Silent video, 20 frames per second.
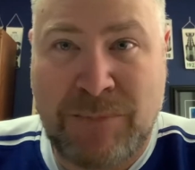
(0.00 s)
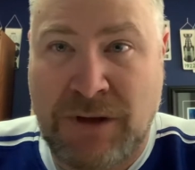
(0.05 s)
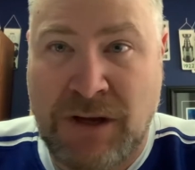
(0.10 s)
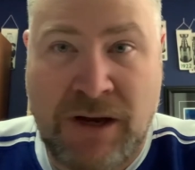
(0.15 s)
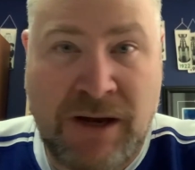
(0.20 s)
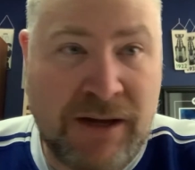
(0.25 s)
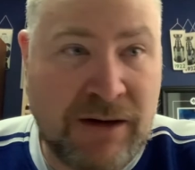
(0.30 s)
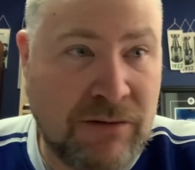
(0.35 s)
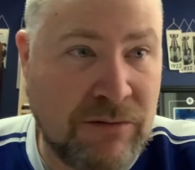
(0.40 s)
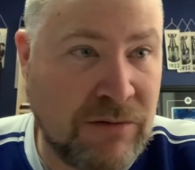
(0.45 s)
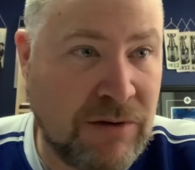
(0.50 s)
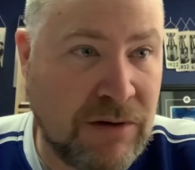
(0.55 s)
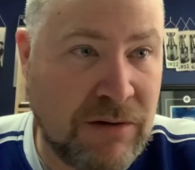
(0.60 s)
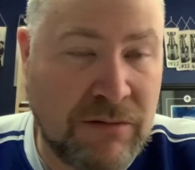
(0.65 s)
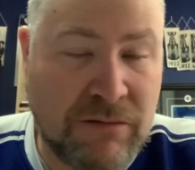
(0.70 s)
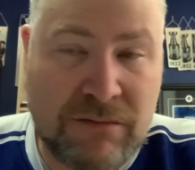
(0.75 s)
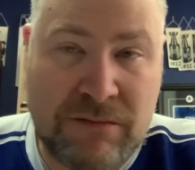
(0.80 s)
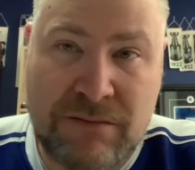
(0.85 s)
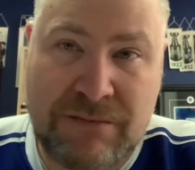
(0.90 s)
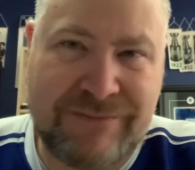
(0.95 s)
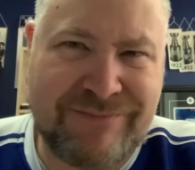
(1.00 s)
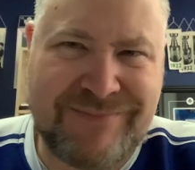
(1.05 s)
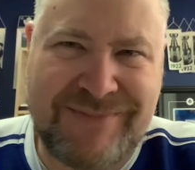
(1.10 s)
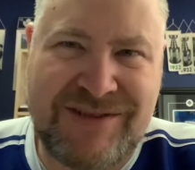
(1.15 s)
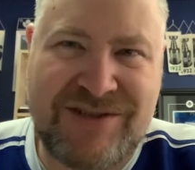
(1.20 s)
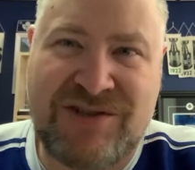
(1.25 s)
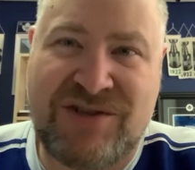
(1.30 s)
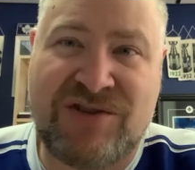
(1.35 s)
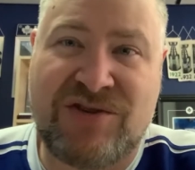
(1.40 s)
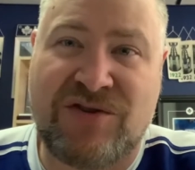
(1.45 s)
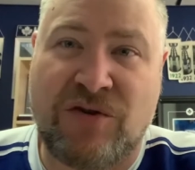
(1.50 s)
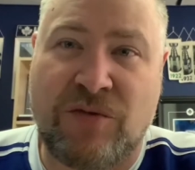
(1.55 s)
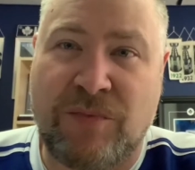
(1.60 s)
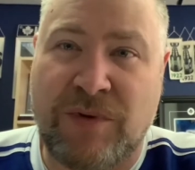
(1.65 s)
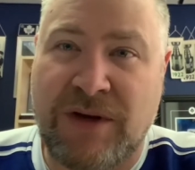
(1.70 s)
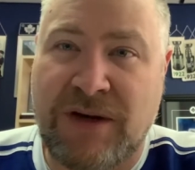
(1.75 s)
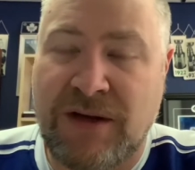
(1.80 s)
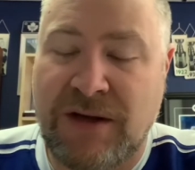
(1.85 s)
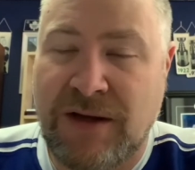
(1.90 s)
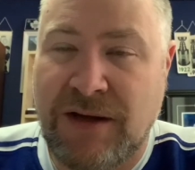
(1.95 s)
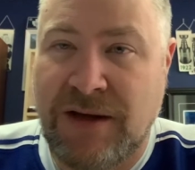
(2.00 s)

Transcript: I don't know. It's stupid.